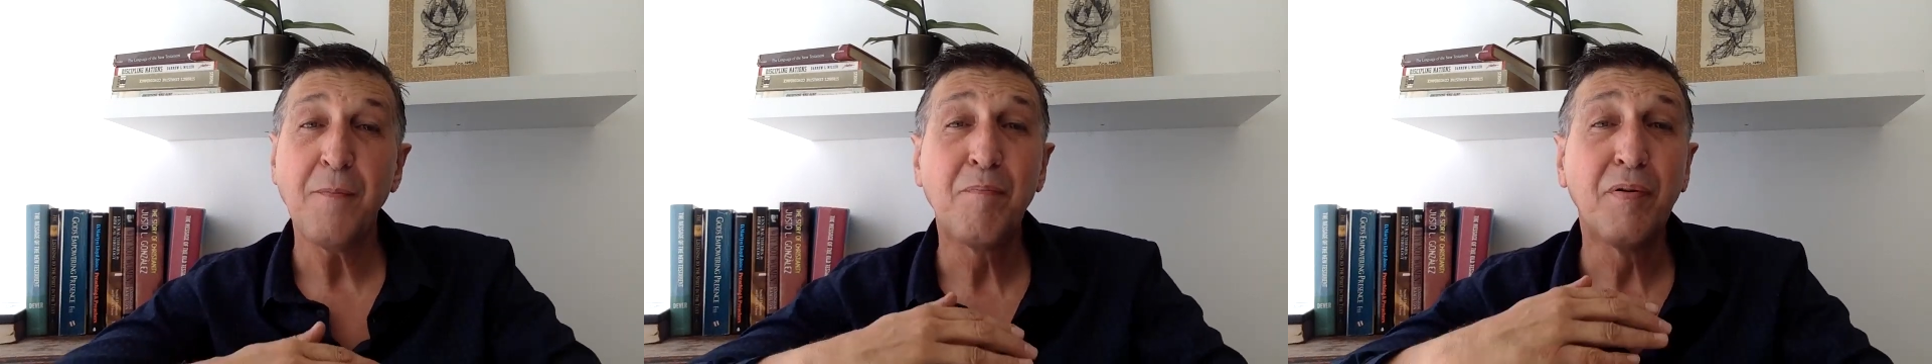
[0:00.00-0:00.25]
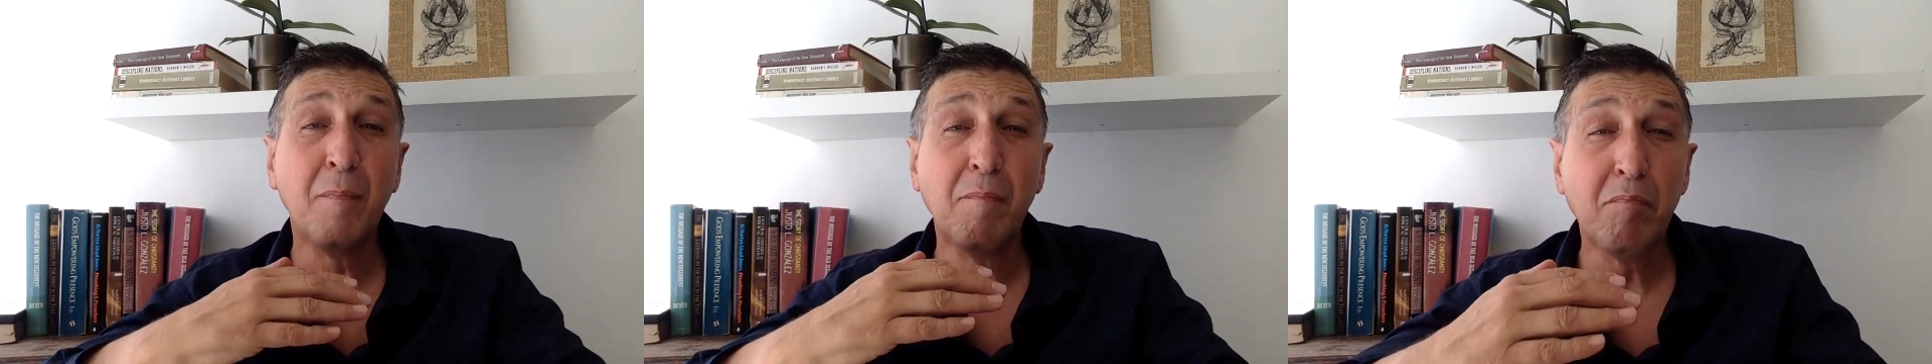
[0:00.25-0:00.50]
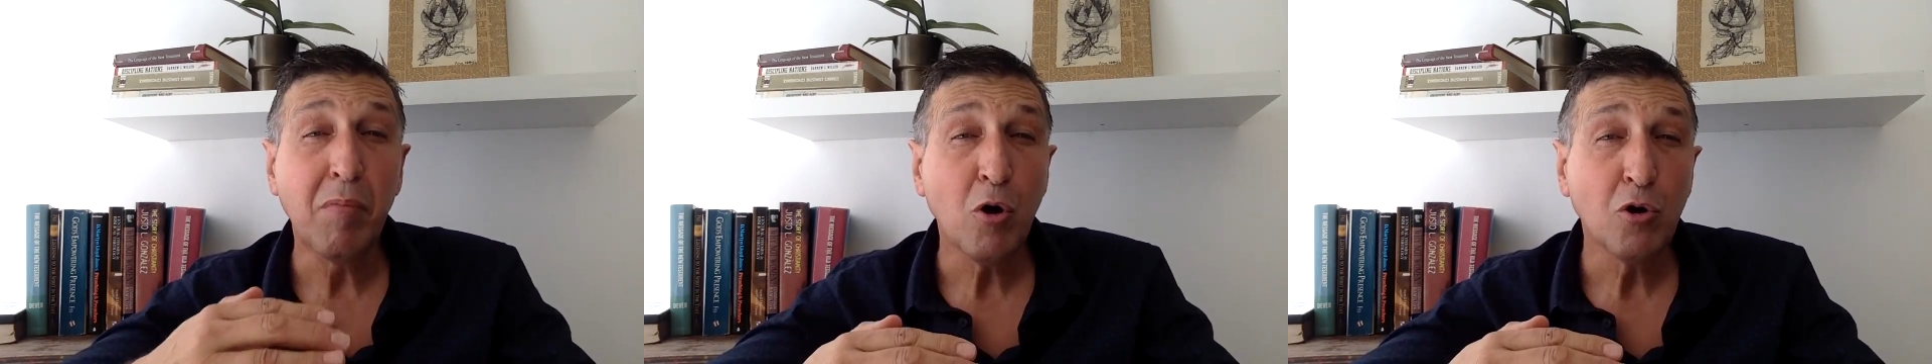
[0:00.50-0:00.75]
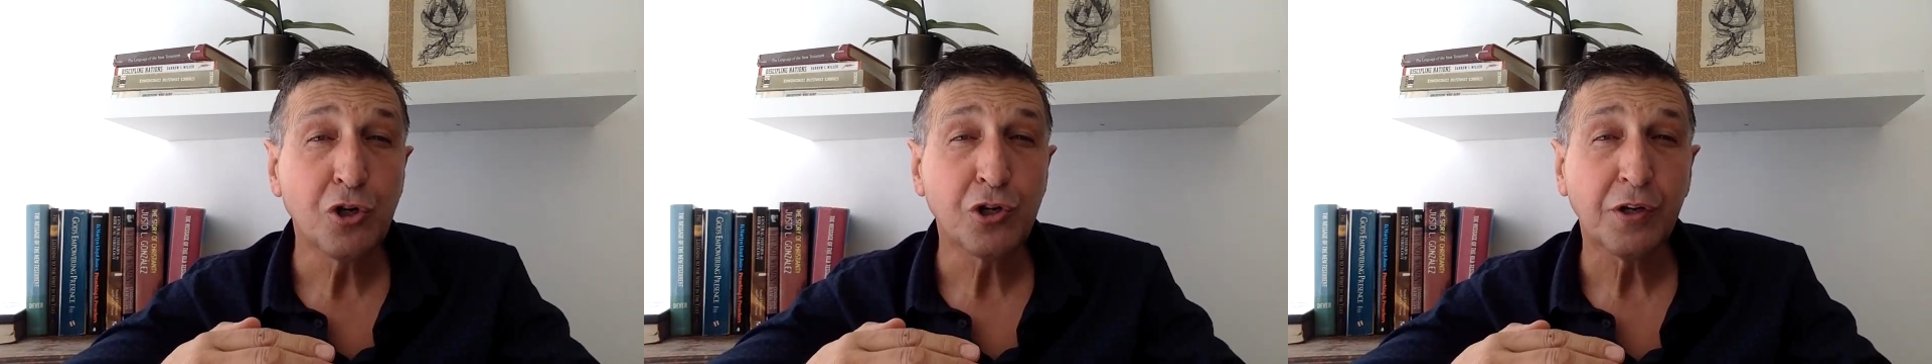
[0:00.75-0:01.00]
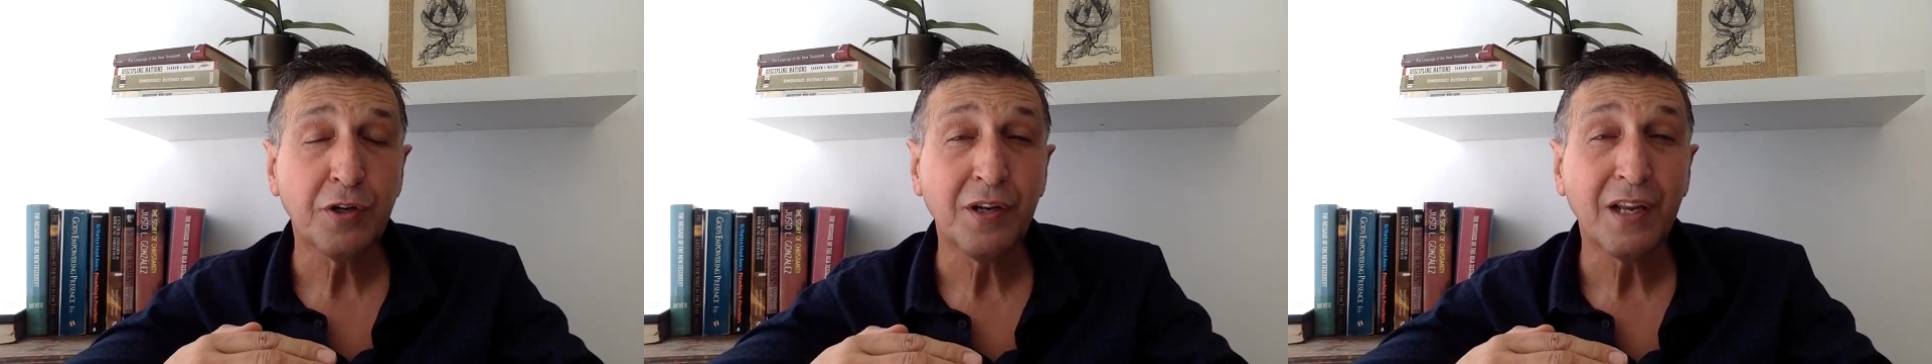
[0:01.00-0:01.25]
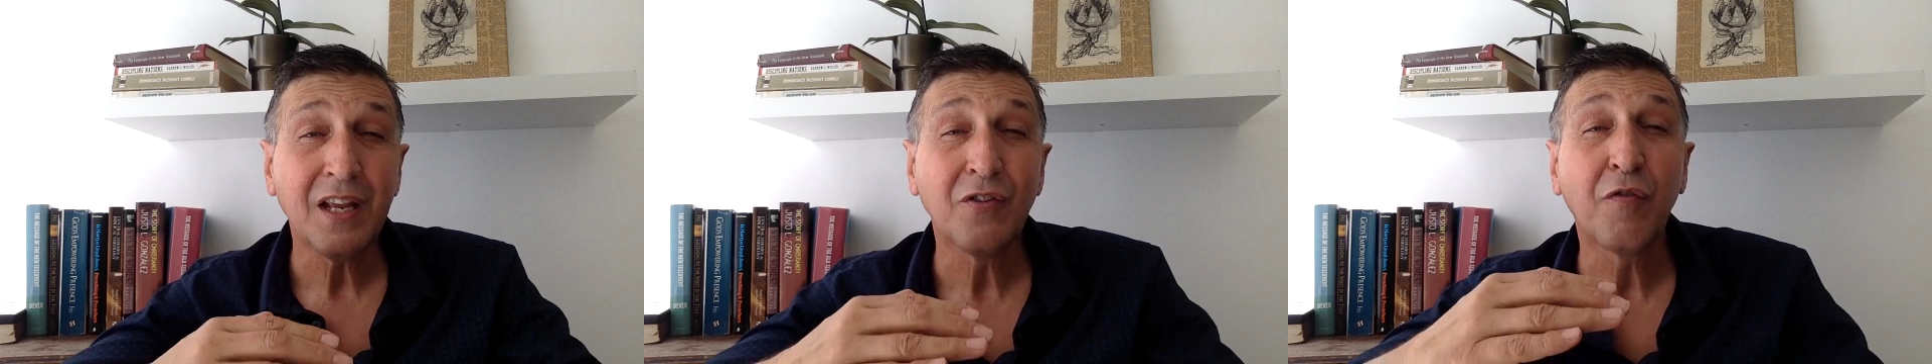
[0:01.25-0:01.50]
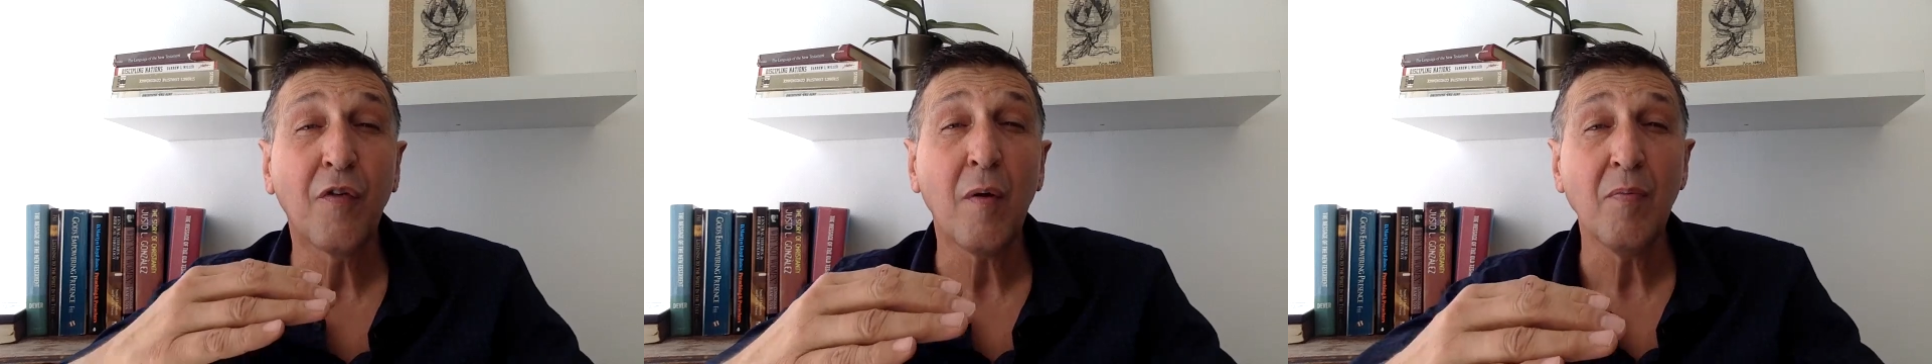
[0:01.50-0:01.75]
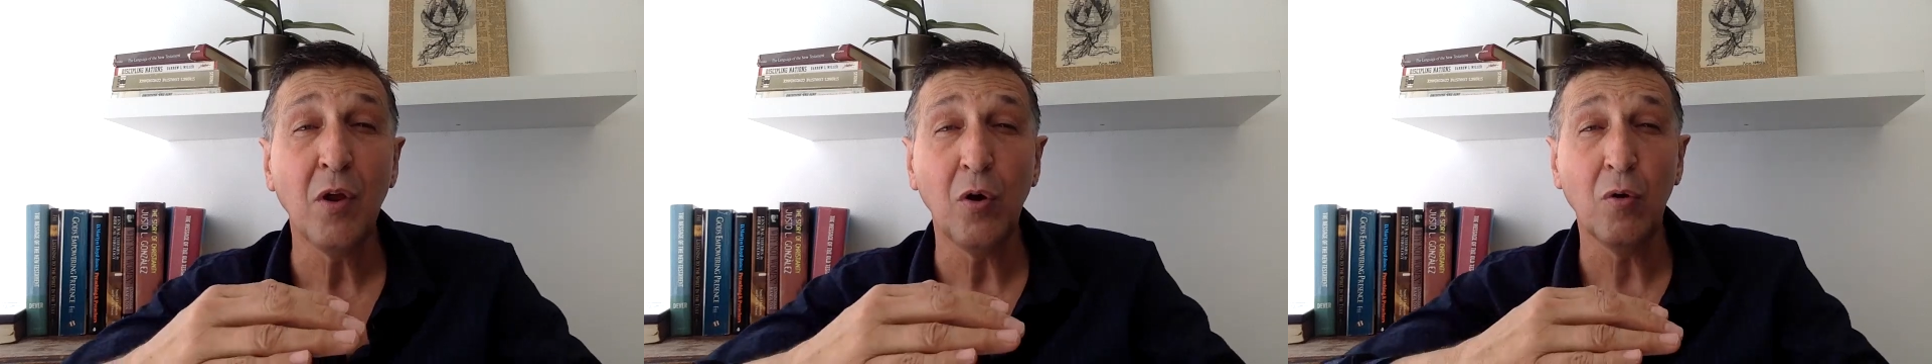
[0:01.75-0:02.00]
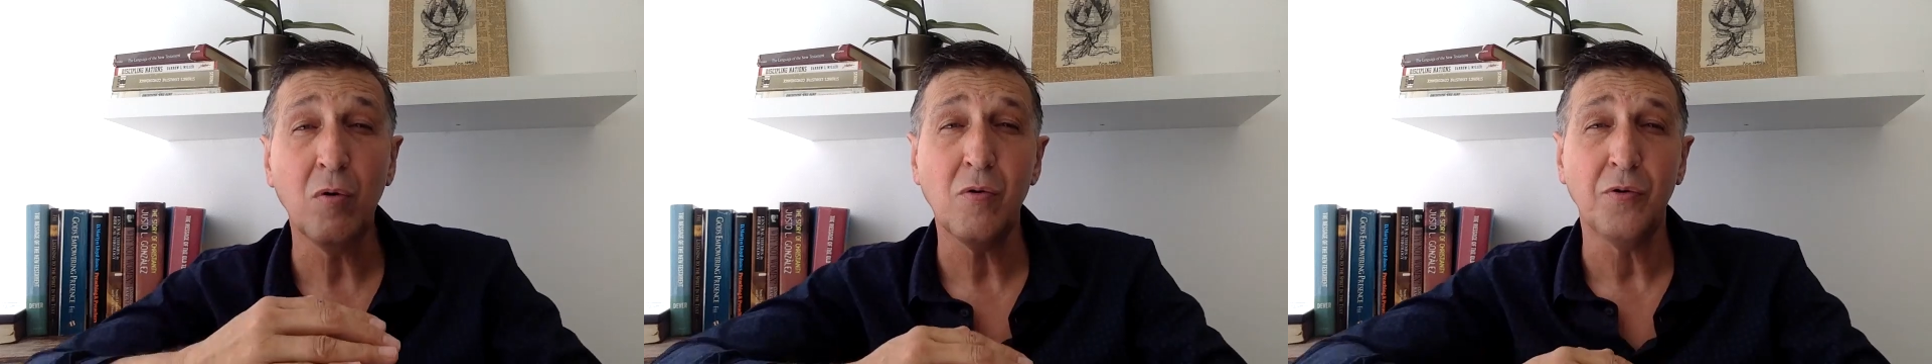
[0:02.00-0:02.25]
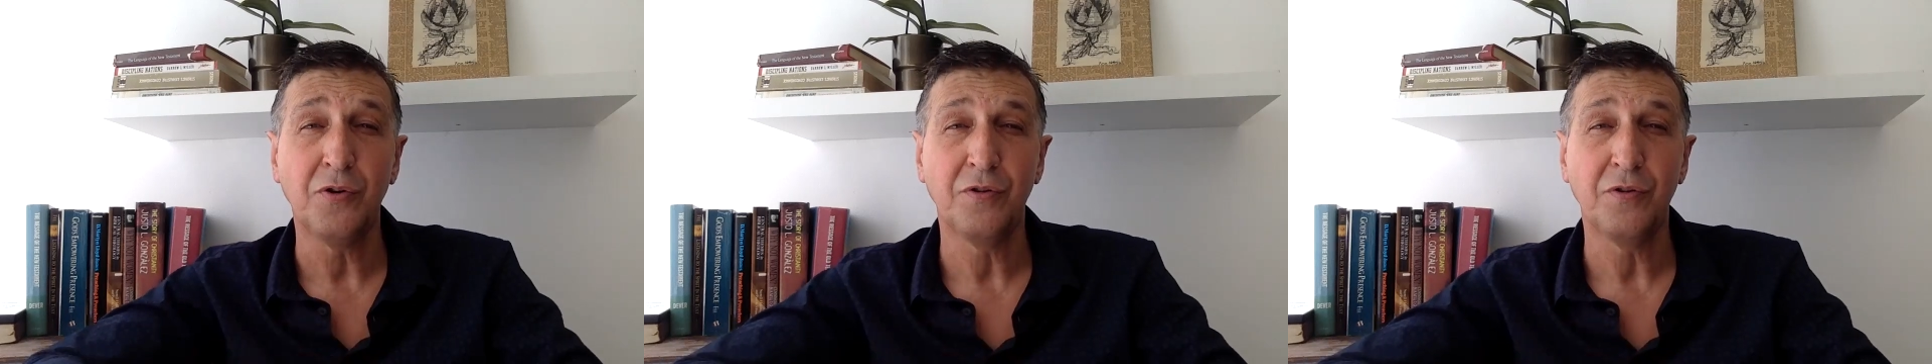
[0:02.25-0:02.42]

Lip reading: promotion is from the Lord.